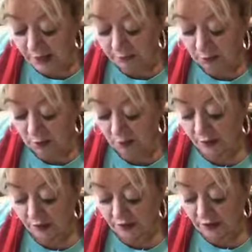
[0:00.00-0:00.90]
But what we're
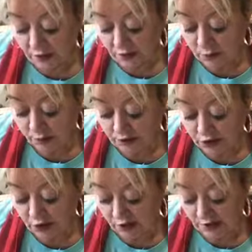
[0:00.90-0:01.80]
going to do is we're going to
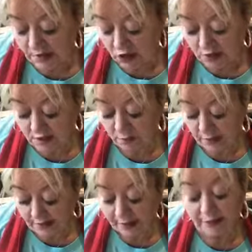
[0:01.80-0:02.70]
turn this in just a
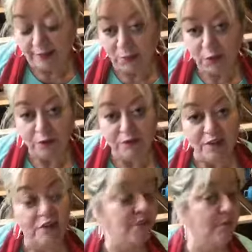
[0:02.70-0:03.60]
minute, and then we're going to
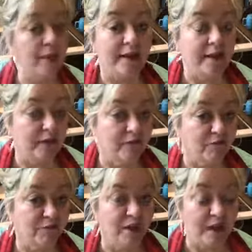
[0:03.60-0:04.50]
finish it baking it
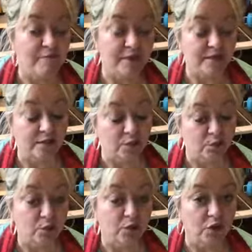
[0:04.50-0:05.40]
for 5 minutes on the
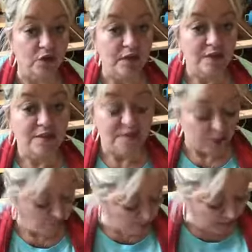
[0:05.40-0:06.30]
broiler.
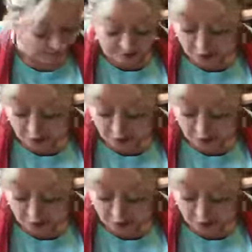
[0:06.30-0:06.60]
So I think